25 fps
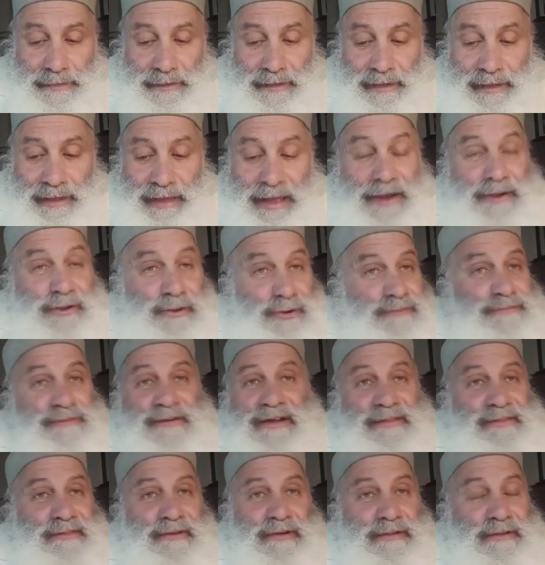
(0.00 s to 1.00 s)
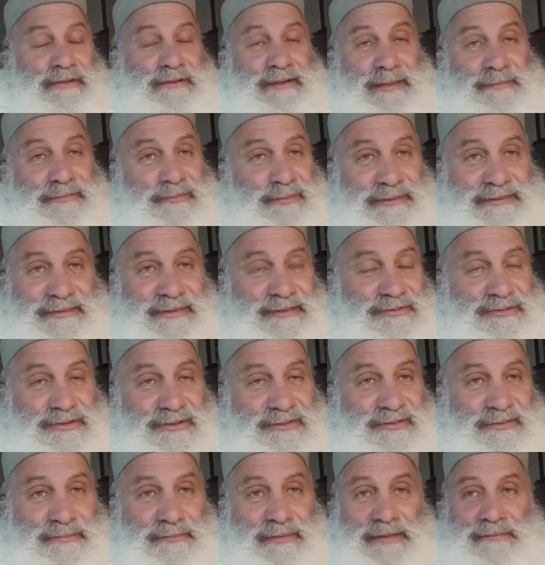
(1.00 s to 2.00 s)
and unifying the holy names, we teach
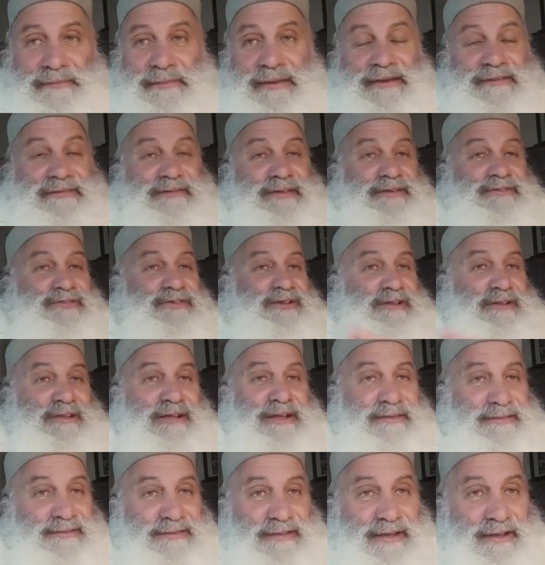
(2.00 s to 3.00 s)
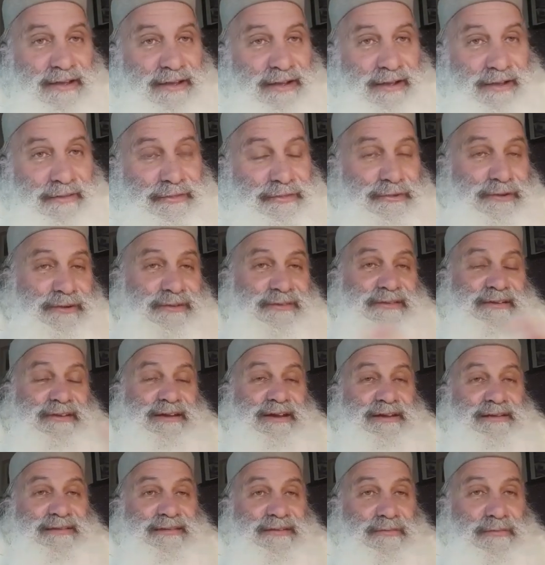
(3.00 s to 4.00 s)
this in my meditation class on Thursday
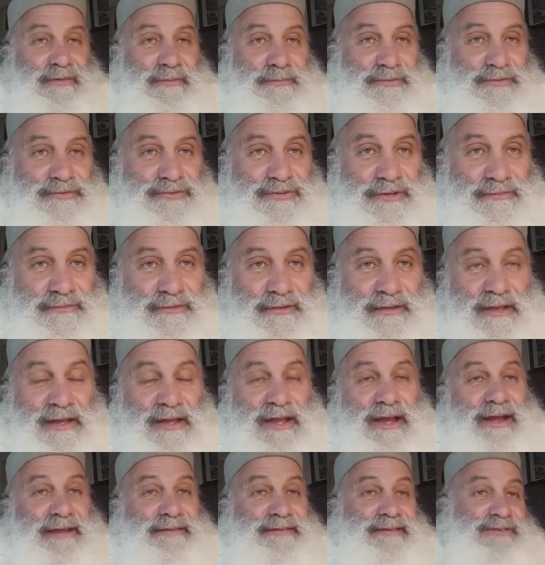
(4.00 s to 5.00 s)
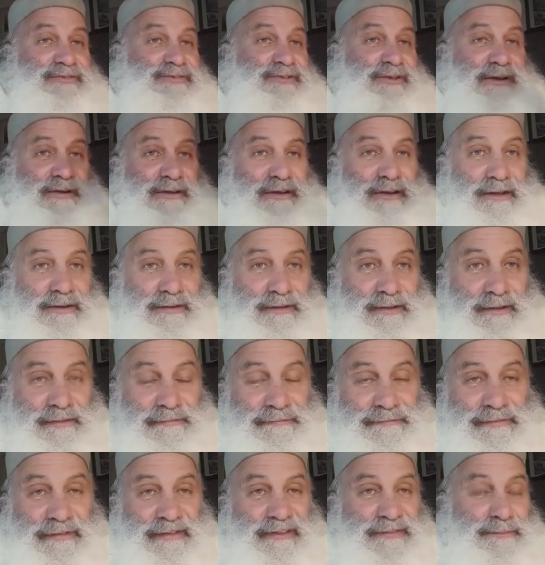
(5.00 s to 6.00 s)
nights on Web Yeshiva. I teach it on
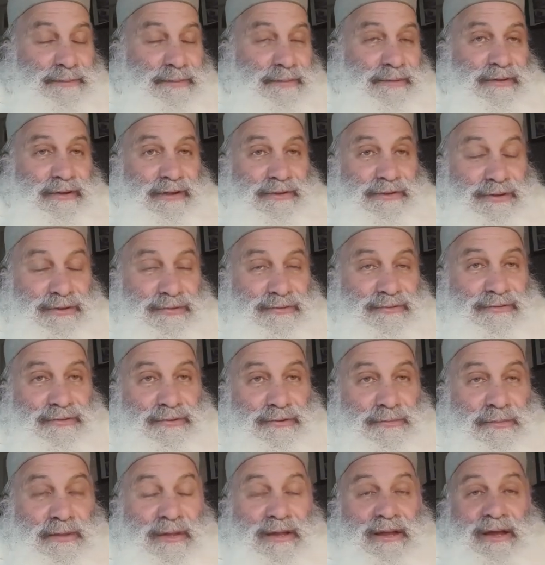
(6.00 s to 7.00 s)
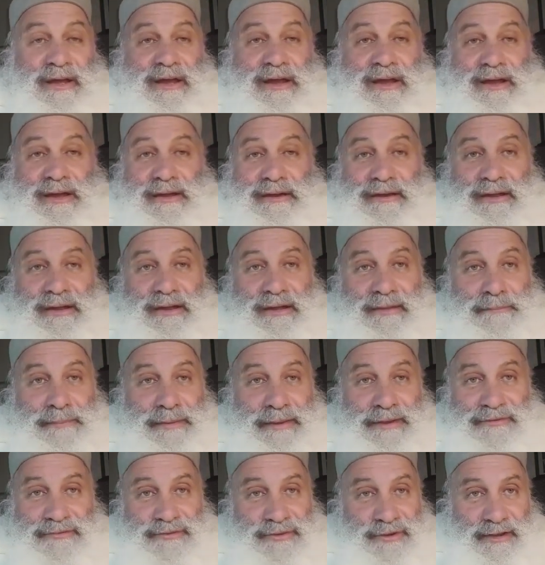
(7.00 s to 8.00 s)
Facebook, on YouTube, on
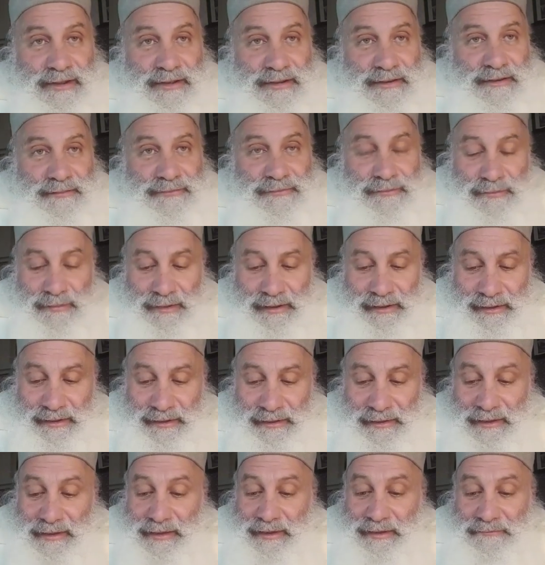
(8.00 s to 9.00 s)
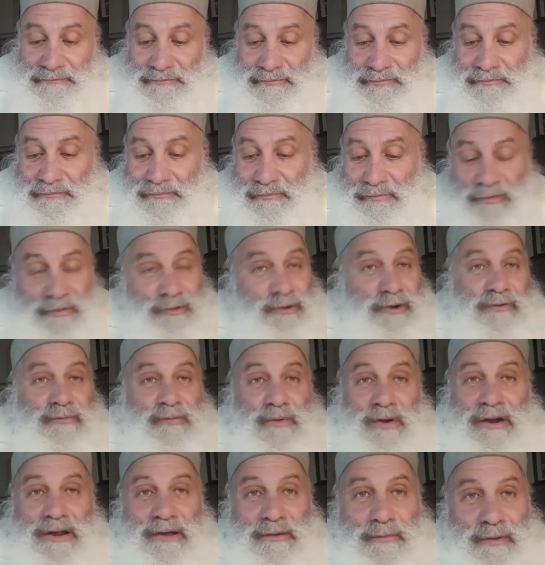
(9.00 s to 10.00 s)
Patreon. If you want to learn
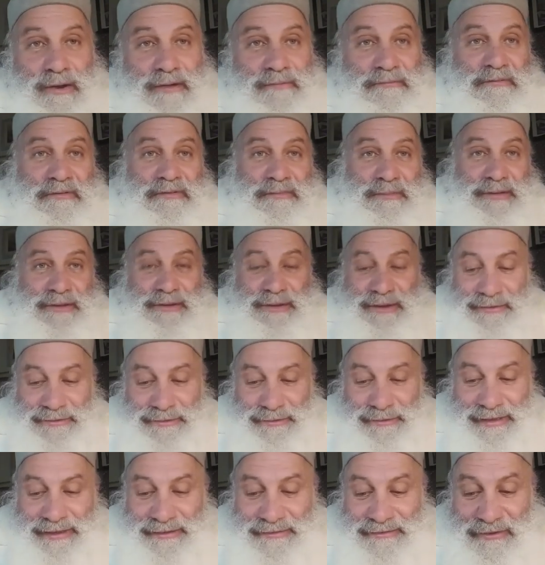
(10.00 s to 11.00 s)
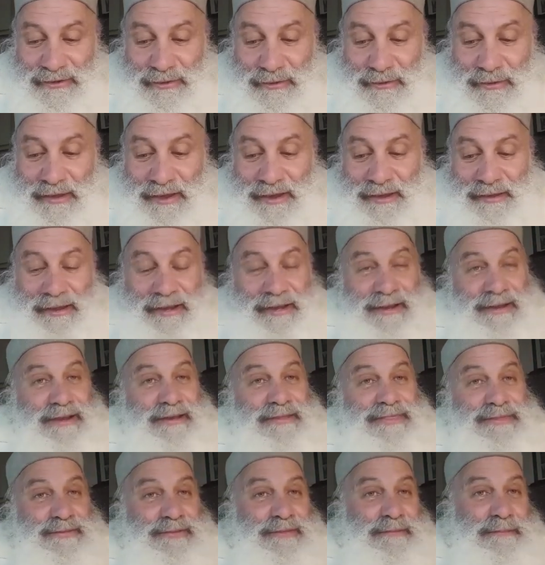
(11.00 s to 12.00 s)
one-on-one with me, you could do that too
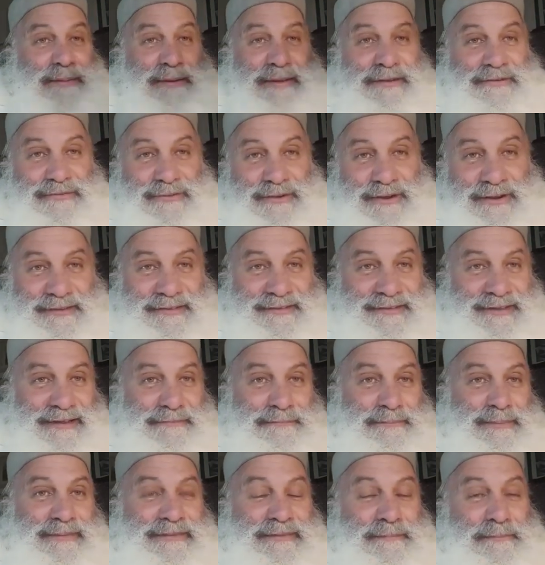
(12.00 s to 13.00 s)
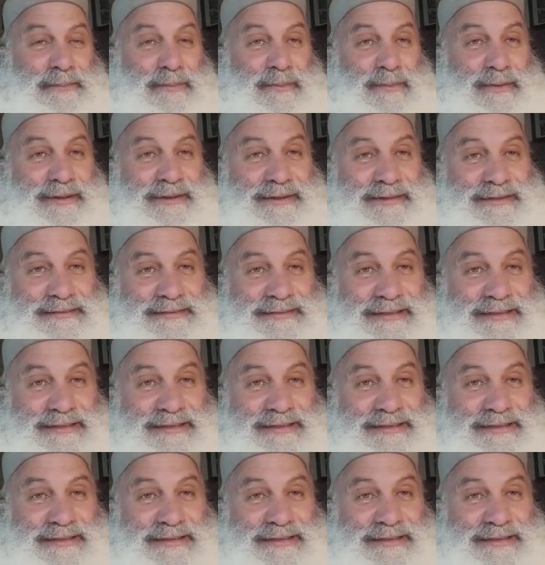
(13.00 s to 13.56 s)
through the Patreon site. But the point is